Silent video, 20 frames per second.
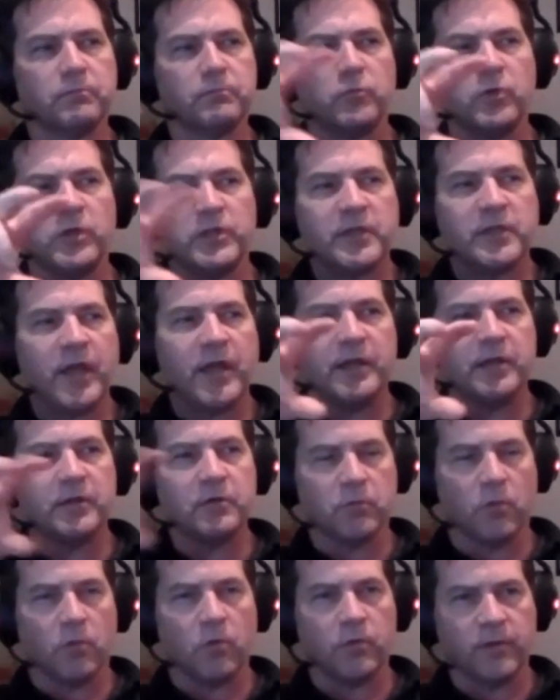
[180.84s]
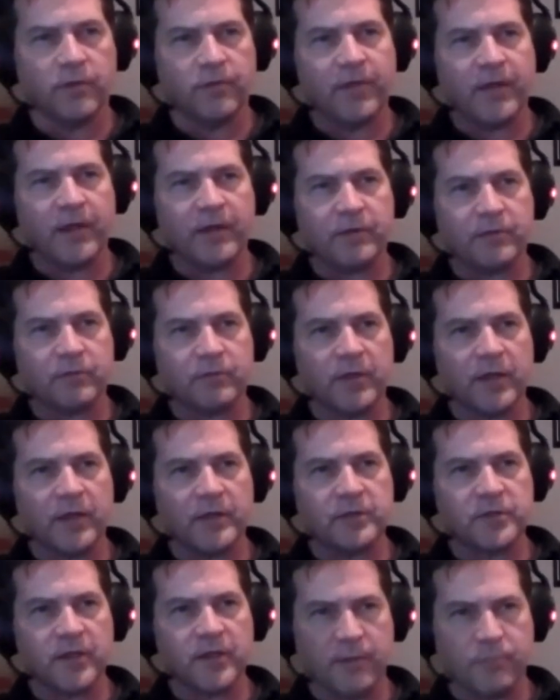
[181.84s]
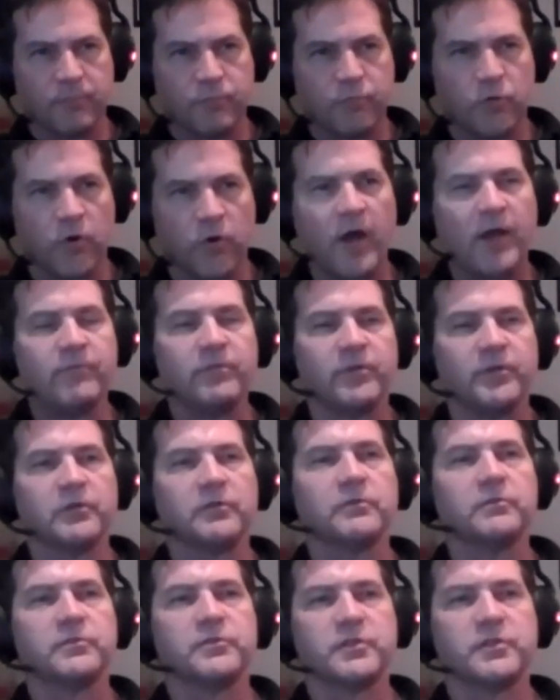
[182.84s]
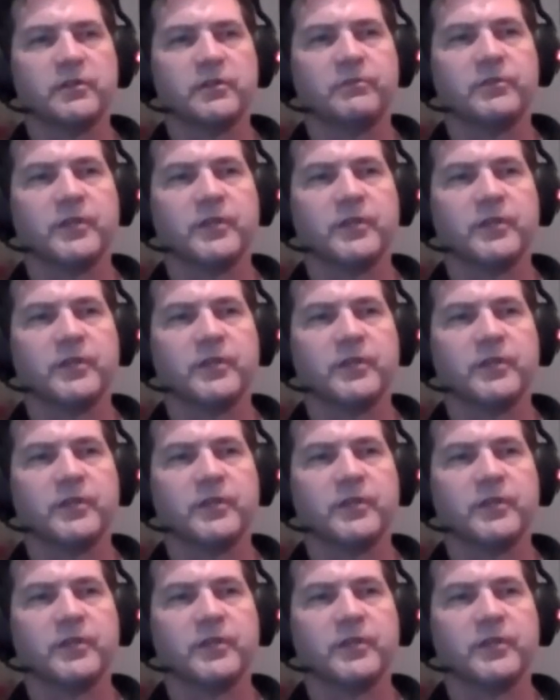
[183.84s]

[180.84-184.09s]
retain all of that as a private set of